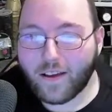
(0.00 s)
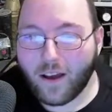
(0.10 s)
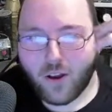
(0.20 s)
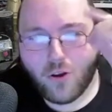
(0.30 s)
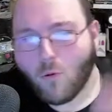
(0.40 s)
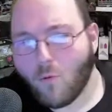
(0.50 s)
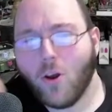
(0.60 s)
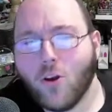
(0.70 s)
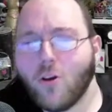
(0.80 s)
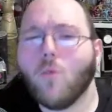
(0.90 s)
You know,
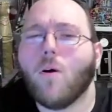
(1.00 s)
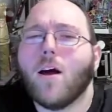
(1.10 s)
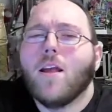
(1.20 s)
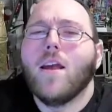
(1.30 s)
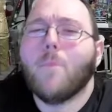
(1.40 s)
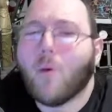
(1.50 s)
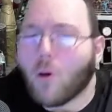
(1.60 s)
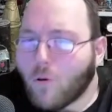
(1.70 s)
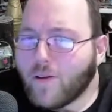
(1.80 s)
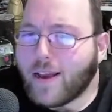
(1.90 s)
you know what?
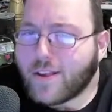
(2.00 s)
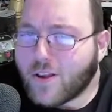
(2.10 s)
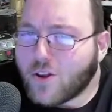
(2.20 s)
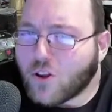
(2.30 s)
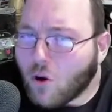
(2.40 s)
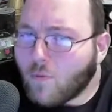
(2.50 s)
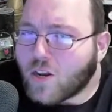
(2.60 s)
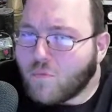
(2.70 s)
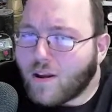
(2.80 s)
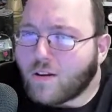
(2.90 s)
Impervious is so
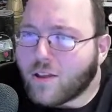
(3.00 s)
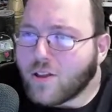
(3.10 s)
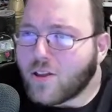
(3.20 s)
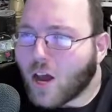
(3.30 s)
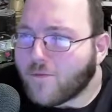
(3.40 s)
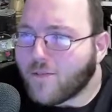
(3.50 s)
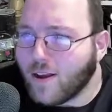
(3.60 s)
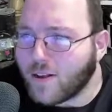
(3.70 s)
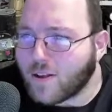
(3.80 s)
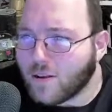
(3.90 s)
much better than
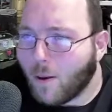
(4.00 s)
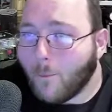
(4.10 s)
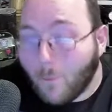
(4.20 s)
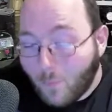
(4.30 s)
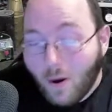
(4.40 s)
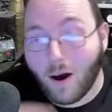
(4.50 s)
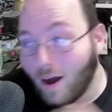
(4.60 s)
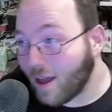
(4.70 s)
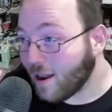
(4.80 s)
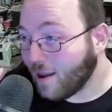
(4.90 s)
toughness.
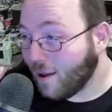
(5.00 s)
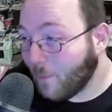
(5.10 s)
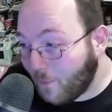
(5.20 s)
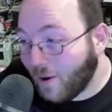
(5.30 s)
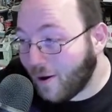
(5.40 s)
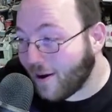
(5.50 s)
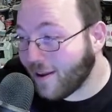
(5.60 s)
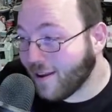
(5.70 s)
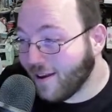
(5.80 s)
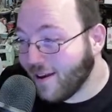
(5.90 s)
But, but,
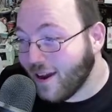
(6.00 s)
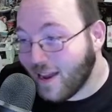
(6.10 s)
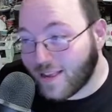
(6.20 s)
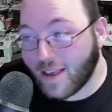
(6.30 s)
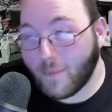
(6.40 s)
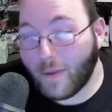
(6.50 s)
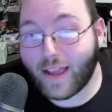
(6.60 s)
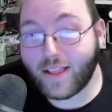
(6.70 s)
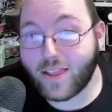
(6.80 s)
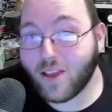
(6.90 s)
instead of
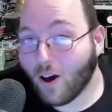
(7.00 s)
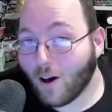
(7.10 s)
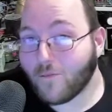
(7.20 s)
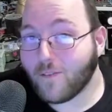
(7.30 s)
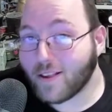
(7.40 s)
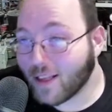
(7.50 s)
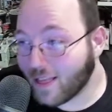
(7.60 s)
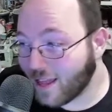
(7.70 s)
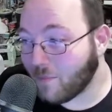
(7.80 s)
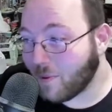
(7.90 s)
making toughness a
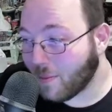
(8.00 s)
little bit